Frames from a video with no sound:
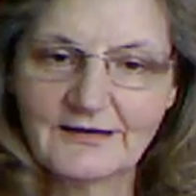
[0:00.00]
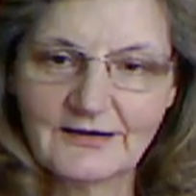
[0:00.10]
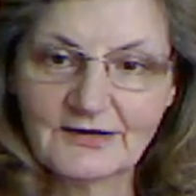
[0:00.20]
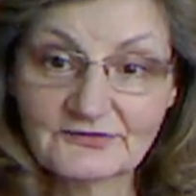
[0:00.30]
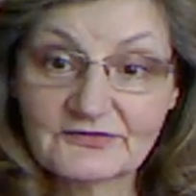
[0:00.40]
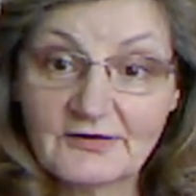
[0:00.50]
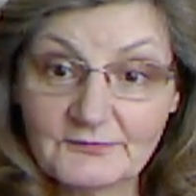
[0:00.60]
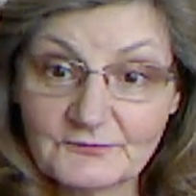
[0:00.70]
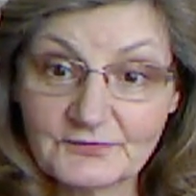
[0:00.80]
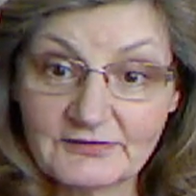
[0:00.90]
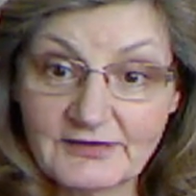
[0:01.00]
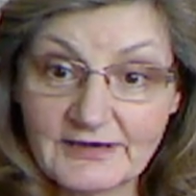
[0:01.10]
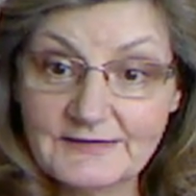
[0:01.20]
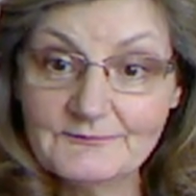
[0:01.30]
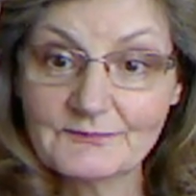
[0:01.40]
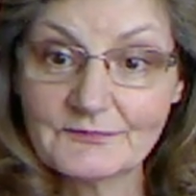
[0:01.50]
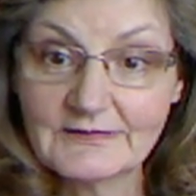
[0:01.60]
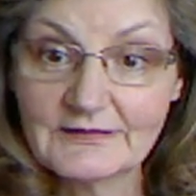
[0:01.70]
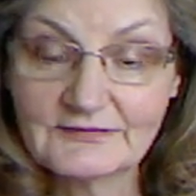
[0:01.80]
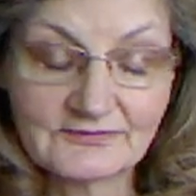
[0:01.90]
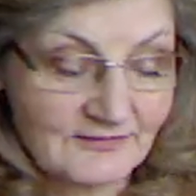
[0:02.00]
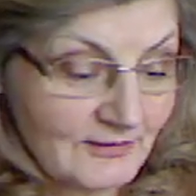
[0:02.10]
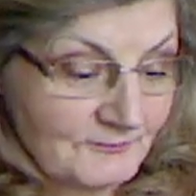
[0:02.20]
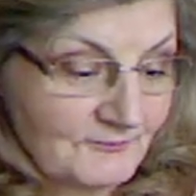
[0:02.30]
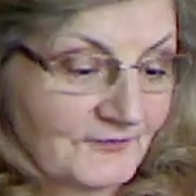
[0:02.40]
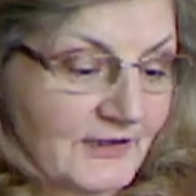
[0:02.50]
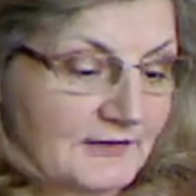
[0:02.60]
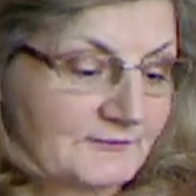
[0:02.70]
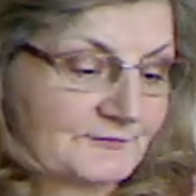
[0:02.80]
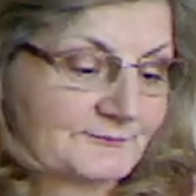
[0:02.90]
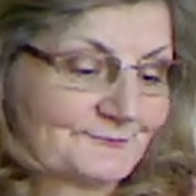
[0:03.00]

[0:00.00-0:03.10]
Our psalm for today is Psalm 5.